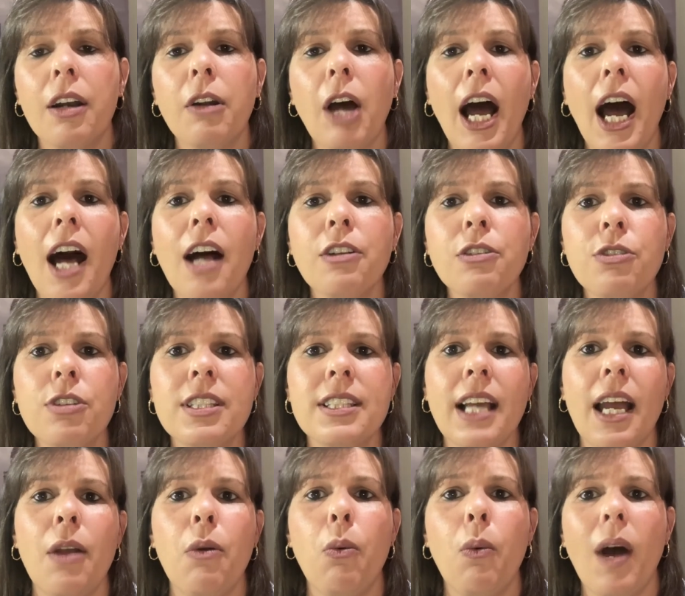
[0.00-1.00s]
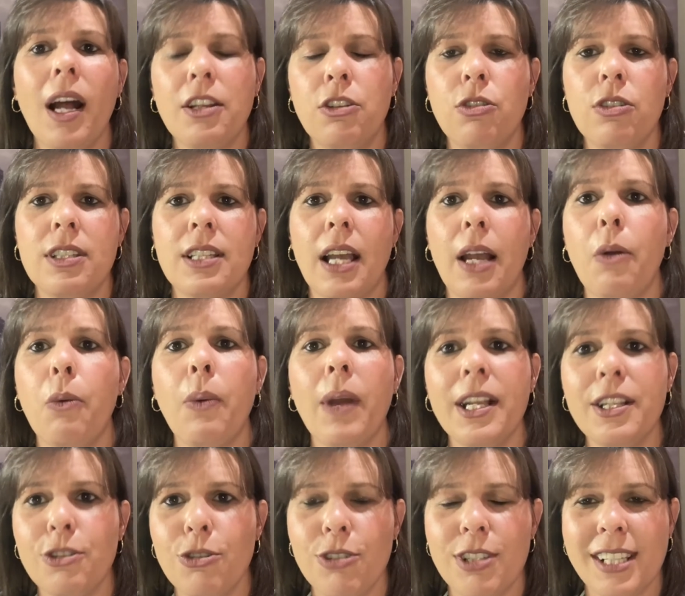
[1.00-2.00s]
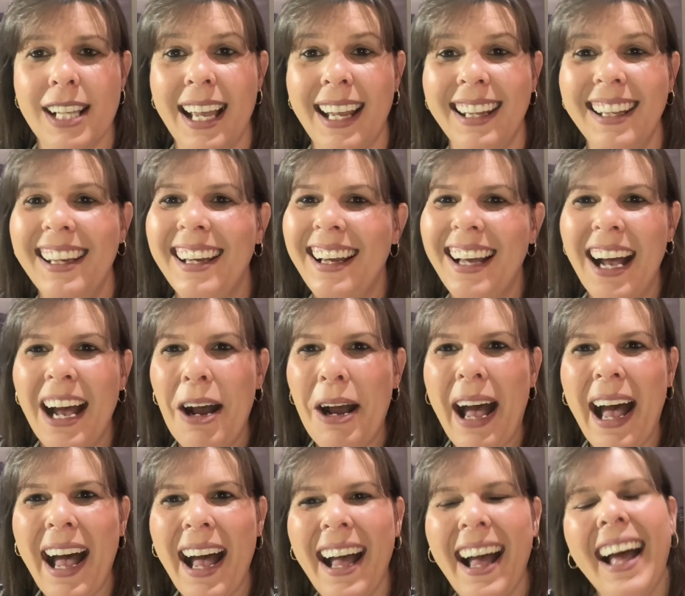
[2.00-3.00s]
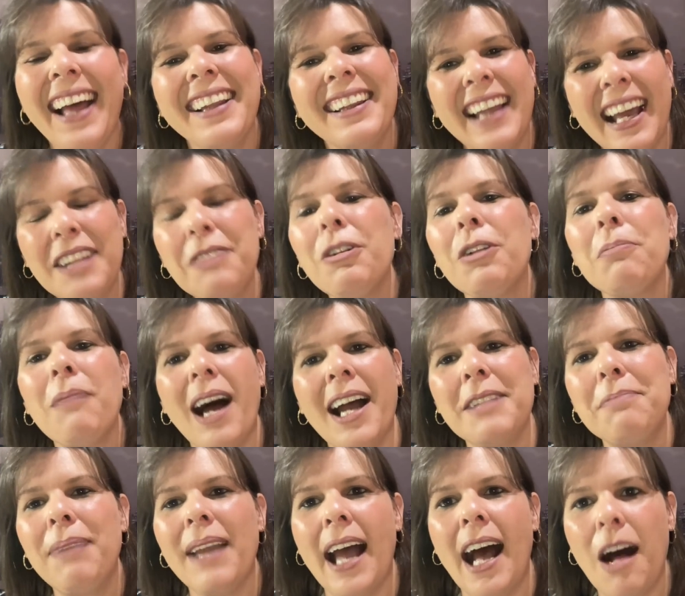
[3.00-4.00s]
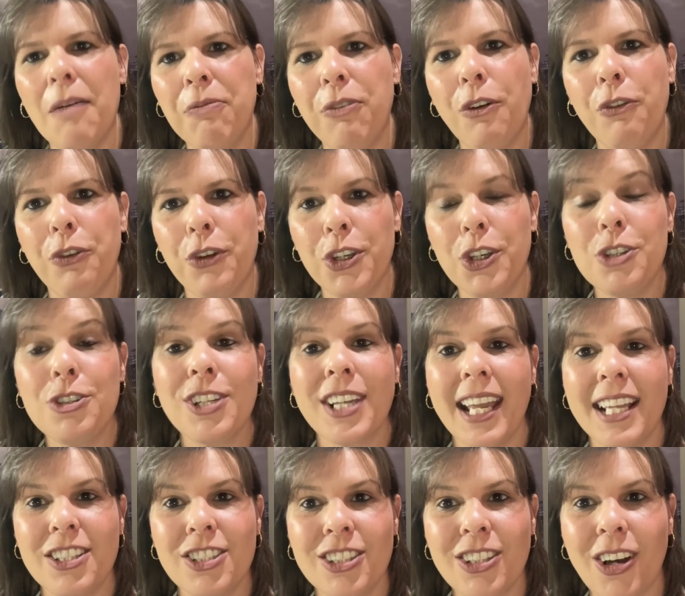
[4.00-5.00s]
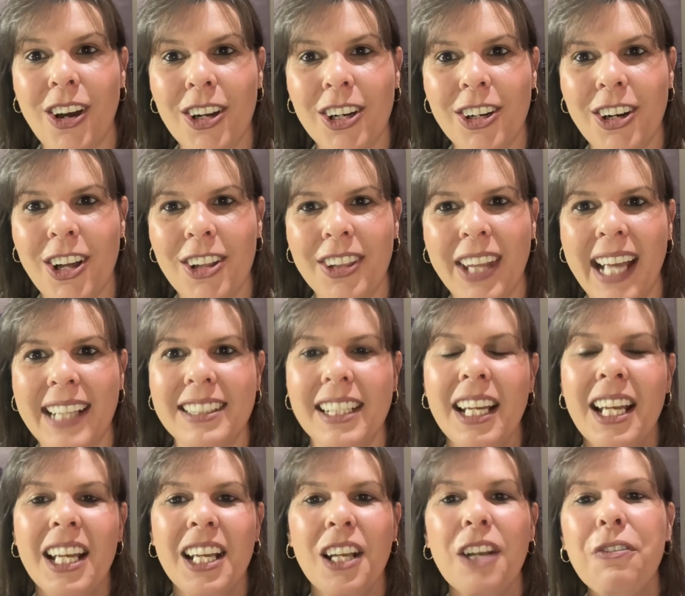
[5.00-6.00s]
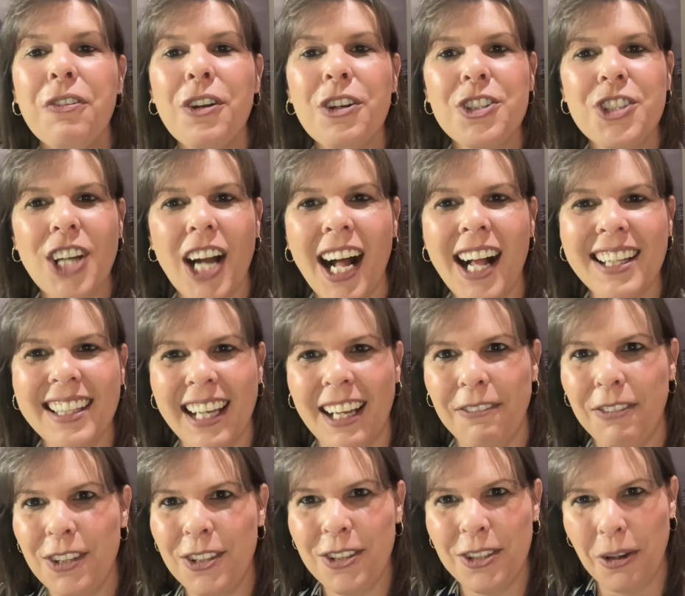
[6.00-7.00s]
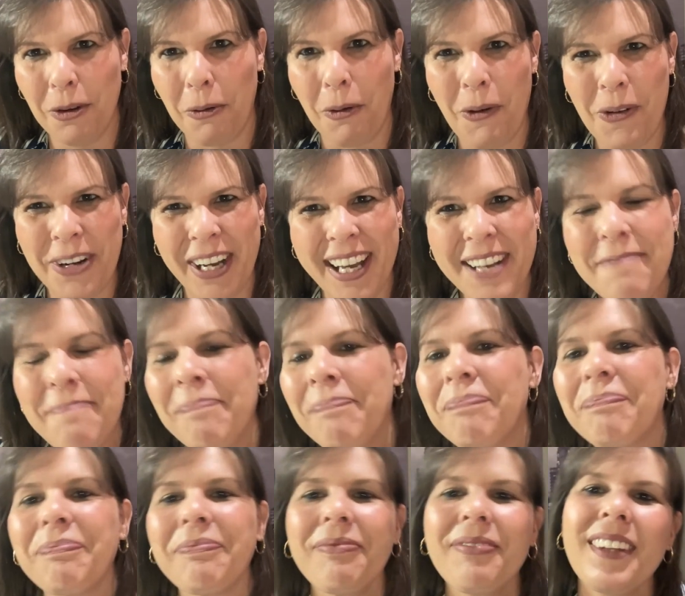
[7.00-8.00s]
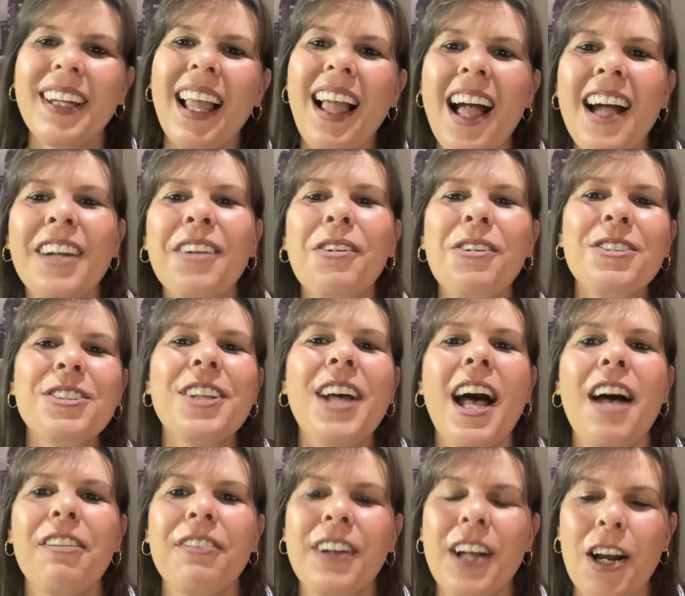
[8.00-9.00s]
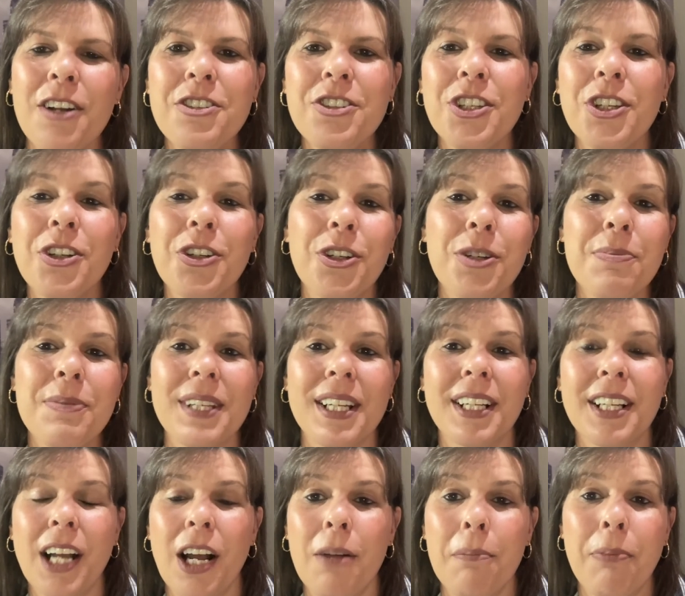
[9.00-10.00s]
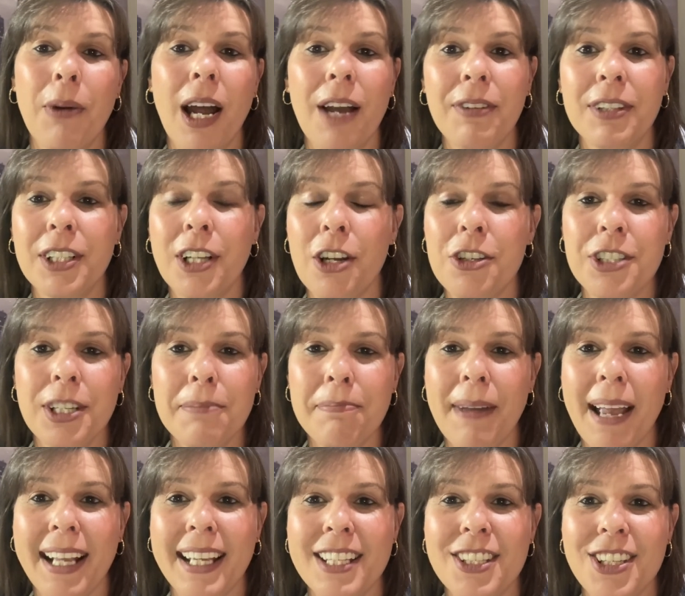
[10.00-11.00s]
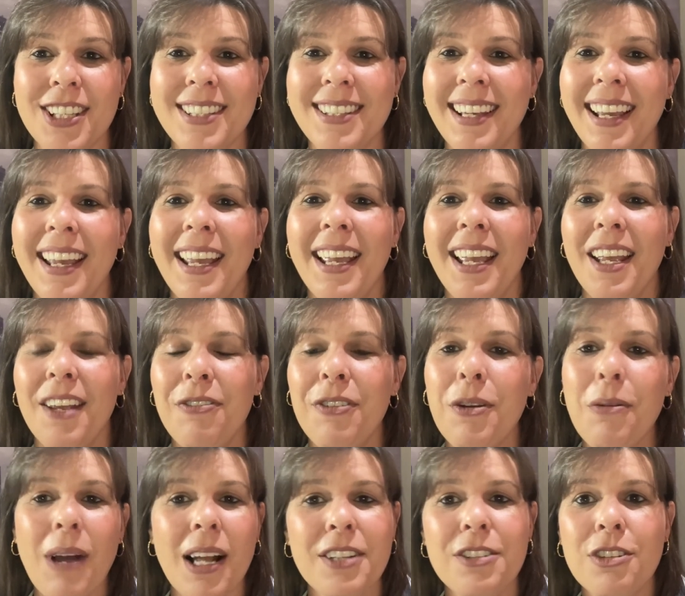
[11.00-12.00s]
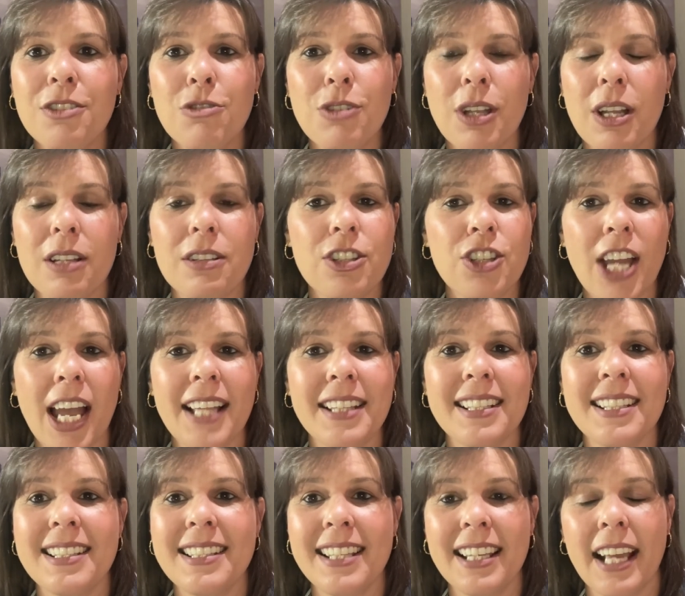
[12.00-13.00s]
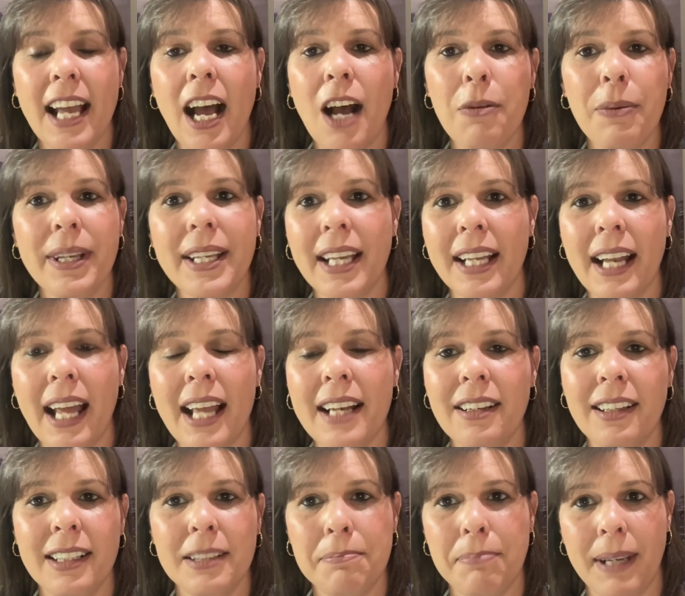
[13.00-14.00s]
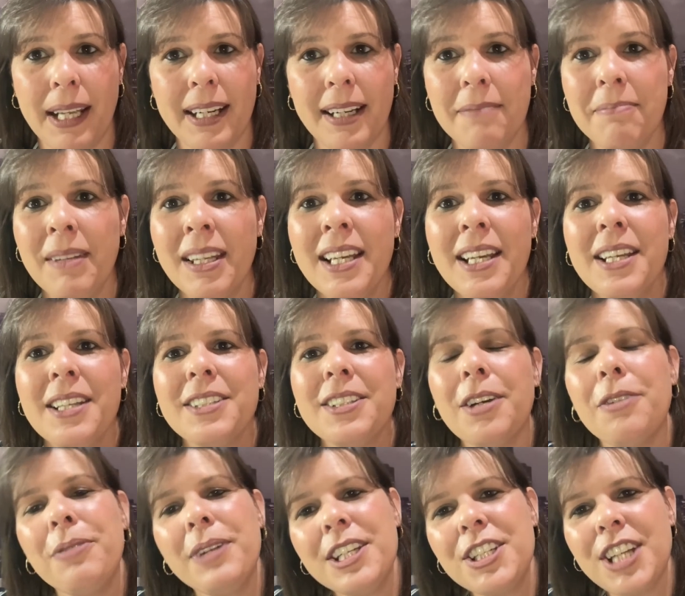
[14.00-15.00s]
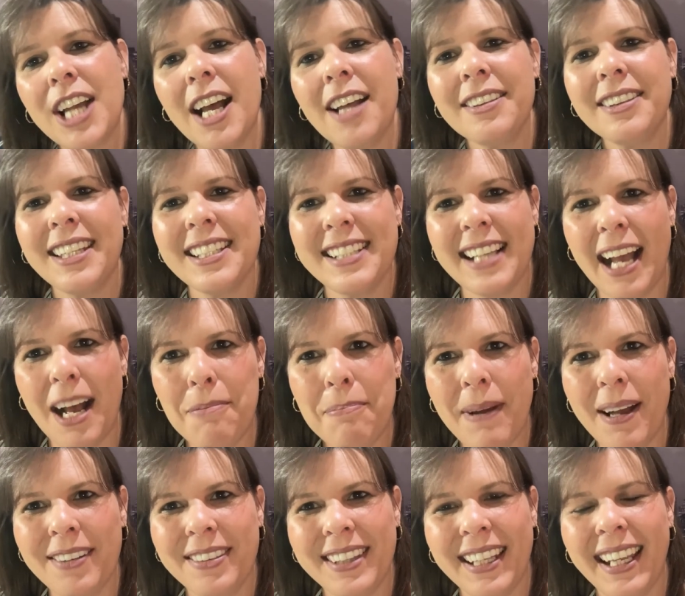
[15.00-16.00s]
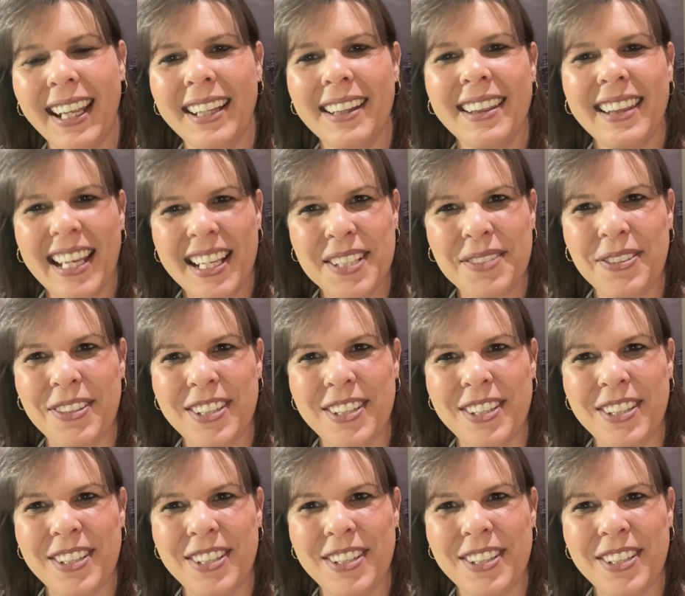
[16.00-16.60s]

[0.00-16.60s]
how to say, what to say, when to say, and that might be helpful for you to get started on that. If your child have you in the corner, I also have coaching groups and private coaching packages if you want to chat and see how we can handle it better. So reach out, there's help out there, and thanks for